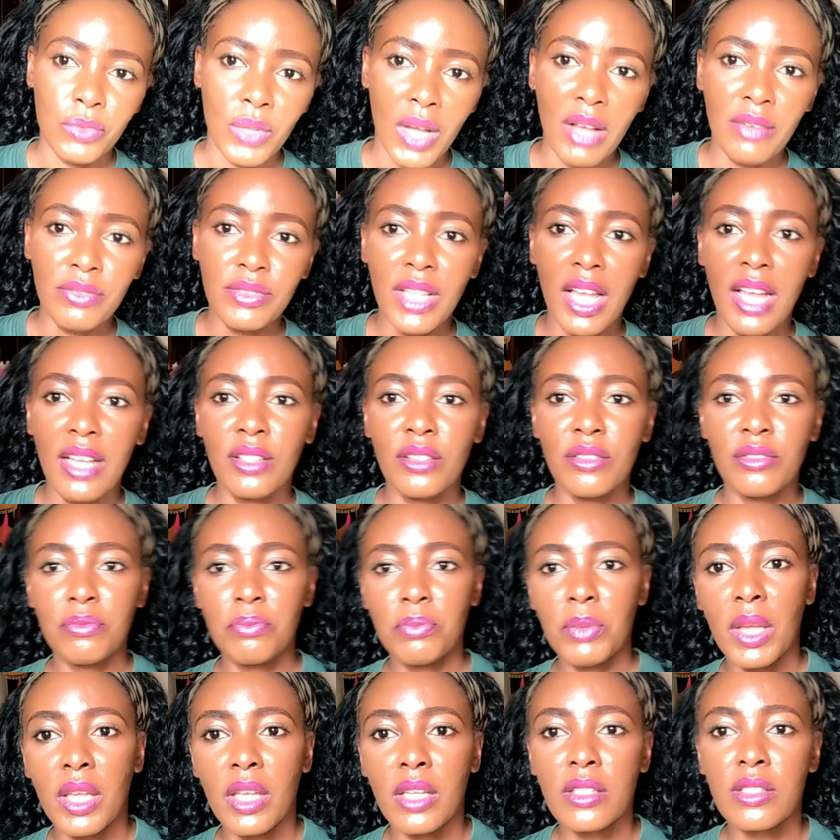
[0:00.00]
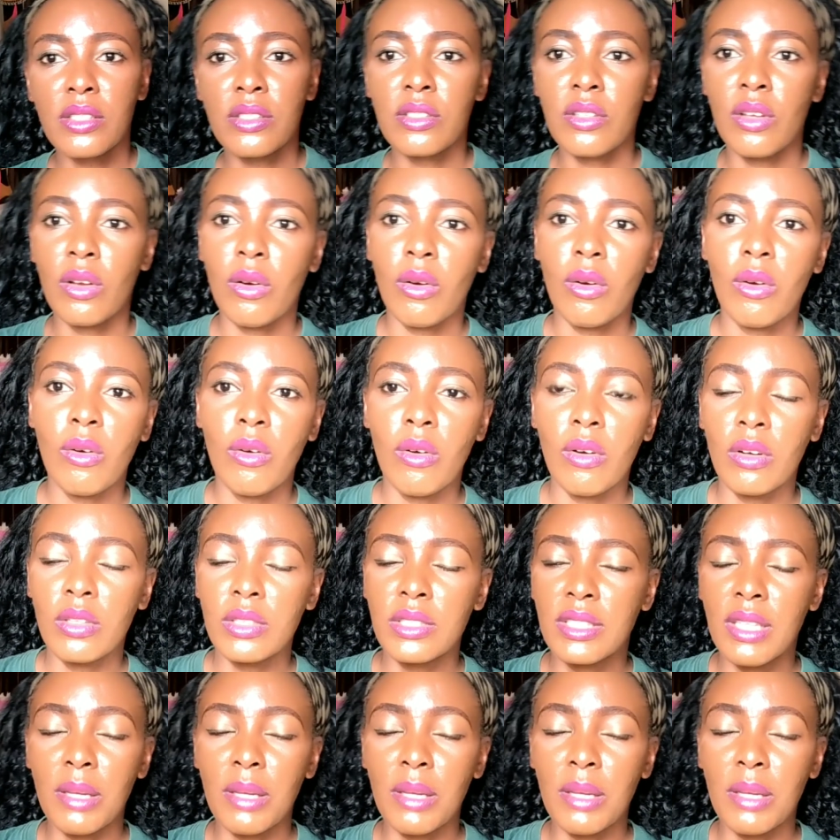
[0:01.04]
after you've paid your